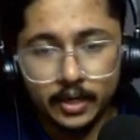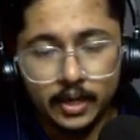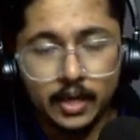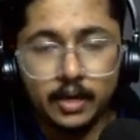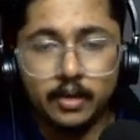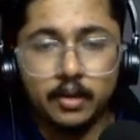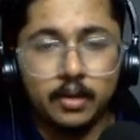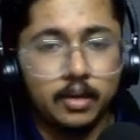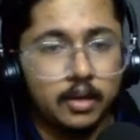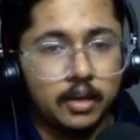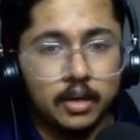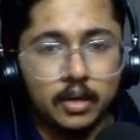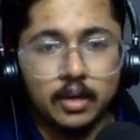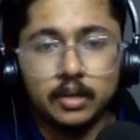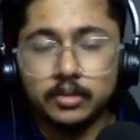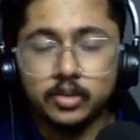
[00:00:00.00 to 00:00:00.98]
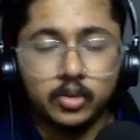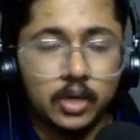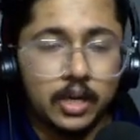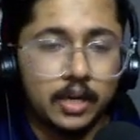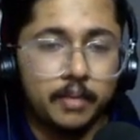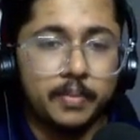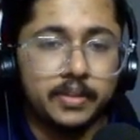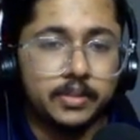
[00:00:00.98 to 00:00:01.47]
And so
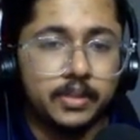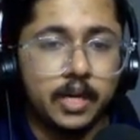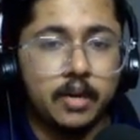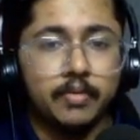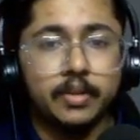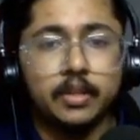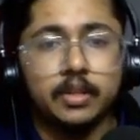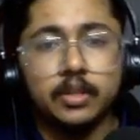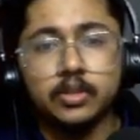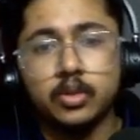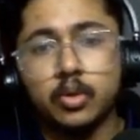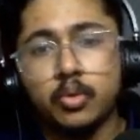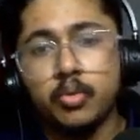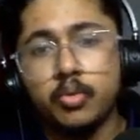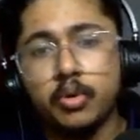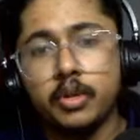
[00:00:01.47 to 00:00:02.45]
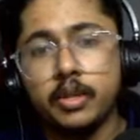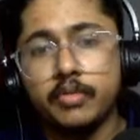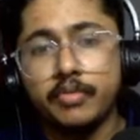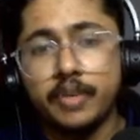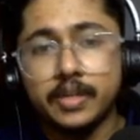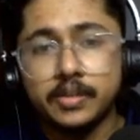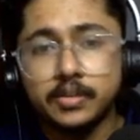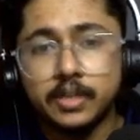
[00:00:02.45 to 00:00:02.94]
let me start with, so the
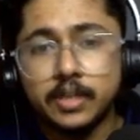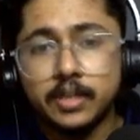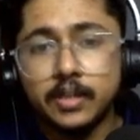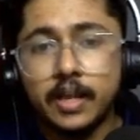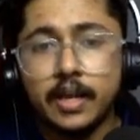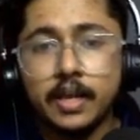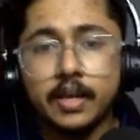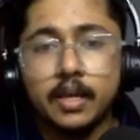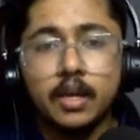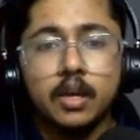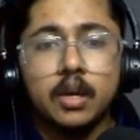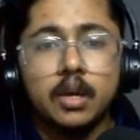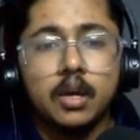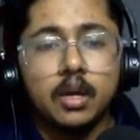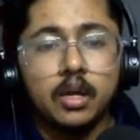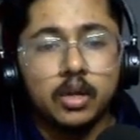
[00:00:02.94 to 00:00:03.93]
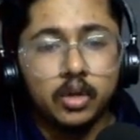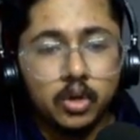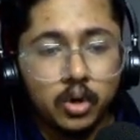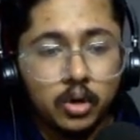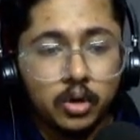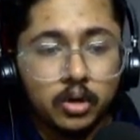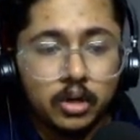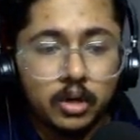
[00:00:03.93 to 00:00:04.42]
first thing that I
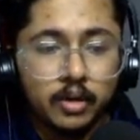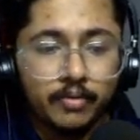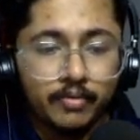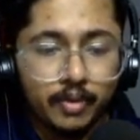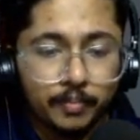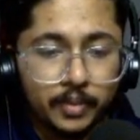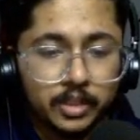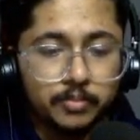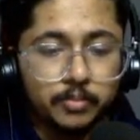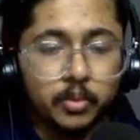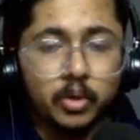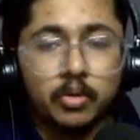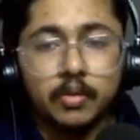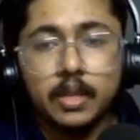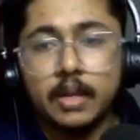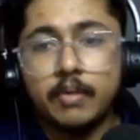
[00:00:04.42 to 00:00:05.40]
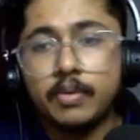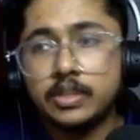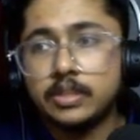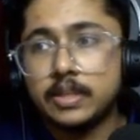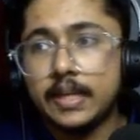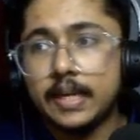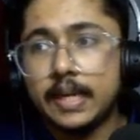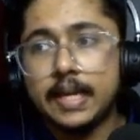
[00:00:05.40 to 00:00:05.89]
got from this book that was
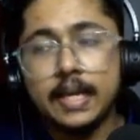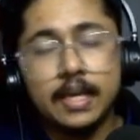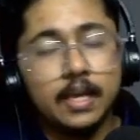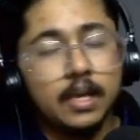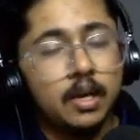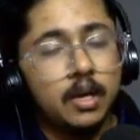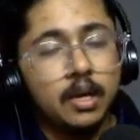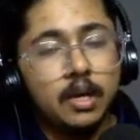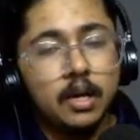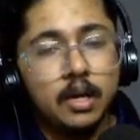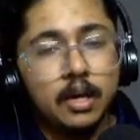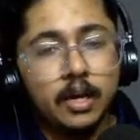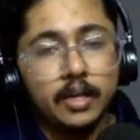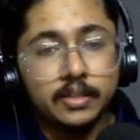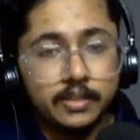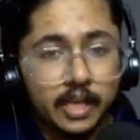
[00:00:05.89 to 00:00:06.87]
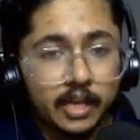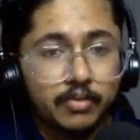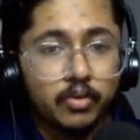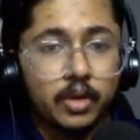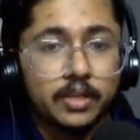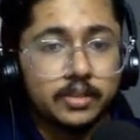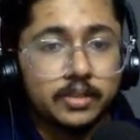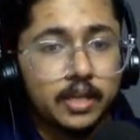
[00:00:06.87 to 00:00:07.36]
really
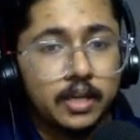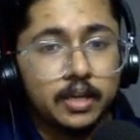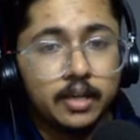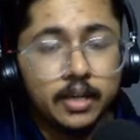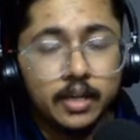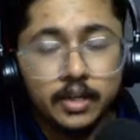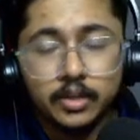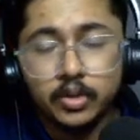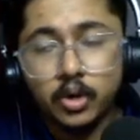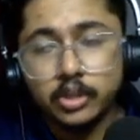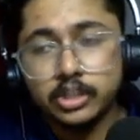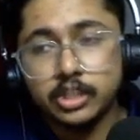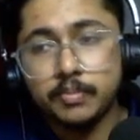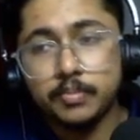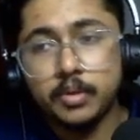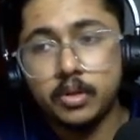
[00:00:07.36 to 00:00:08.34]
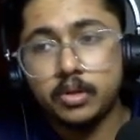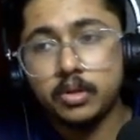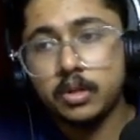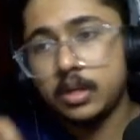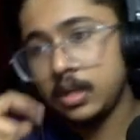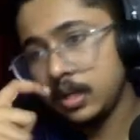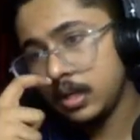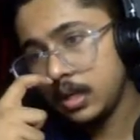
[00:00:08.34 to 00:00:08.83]
insightful is that he talks
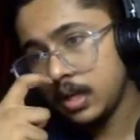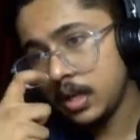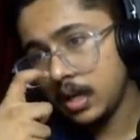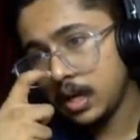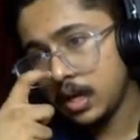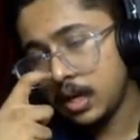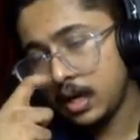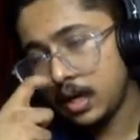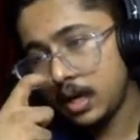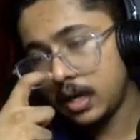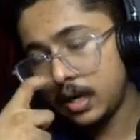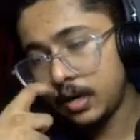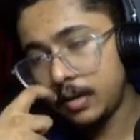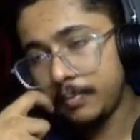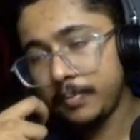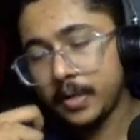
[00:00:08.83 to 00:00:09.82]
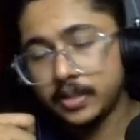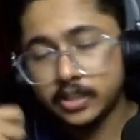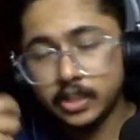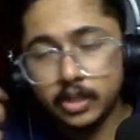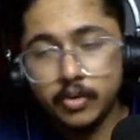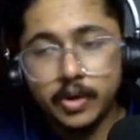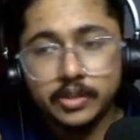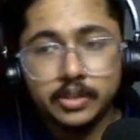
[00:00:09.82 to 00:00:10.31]
about a
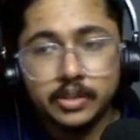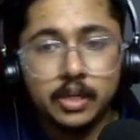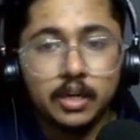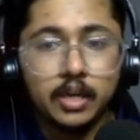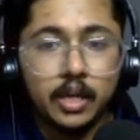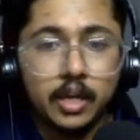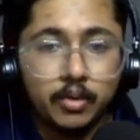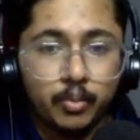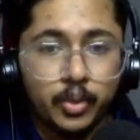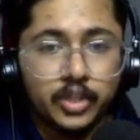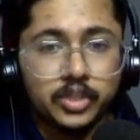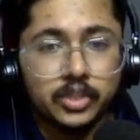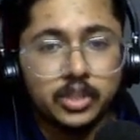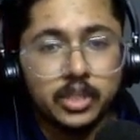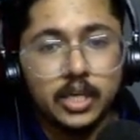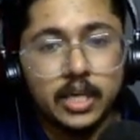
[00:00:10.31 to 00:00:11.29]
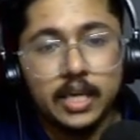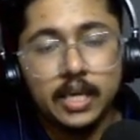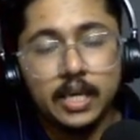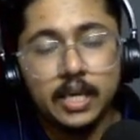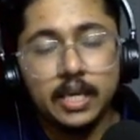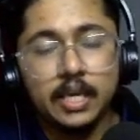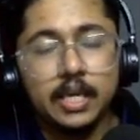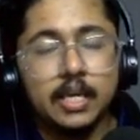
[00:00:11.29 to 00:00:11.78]
situation in which
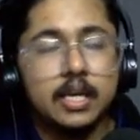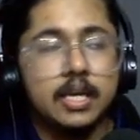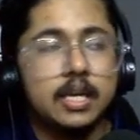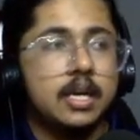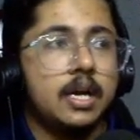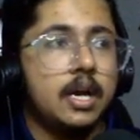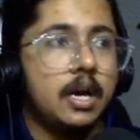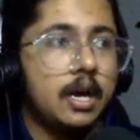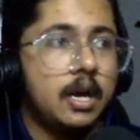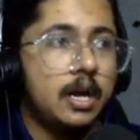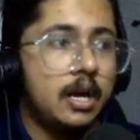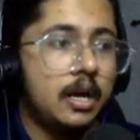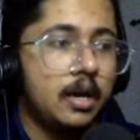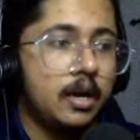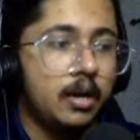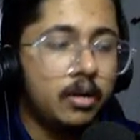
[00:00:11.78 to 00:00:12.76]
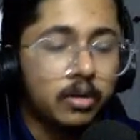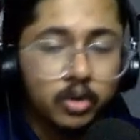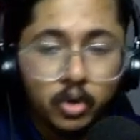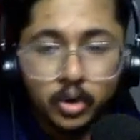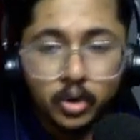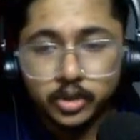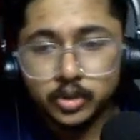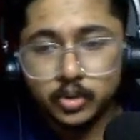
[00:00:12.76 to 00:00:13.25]
he
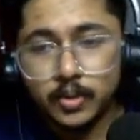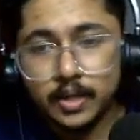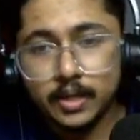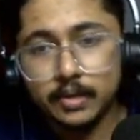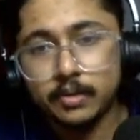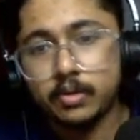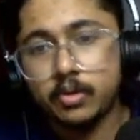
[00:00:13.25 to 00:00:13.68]
goes to